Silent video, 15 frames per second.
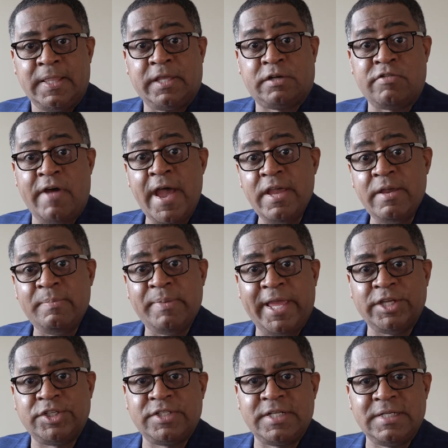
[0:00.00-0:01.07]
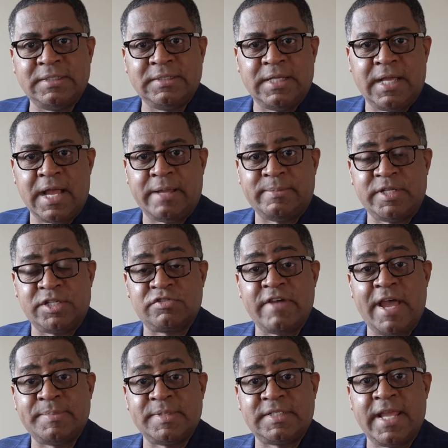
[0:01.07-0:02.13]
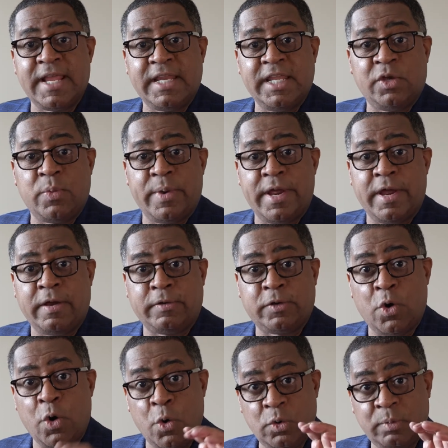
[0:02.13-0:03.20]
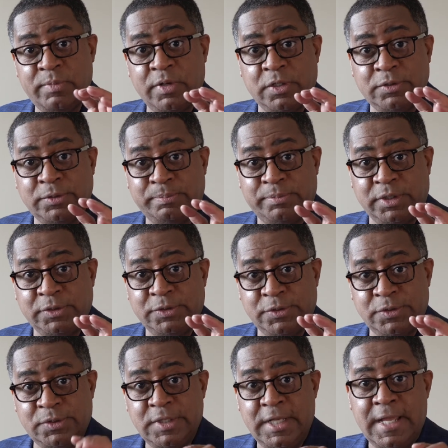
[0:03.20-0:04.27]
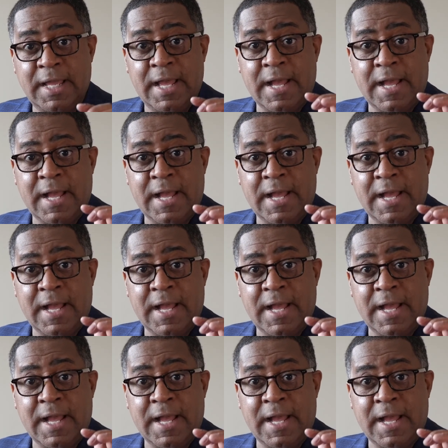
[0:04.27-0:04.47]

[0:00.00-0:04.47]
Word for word: The cryoablation um, describes a technique where a cold blood balloon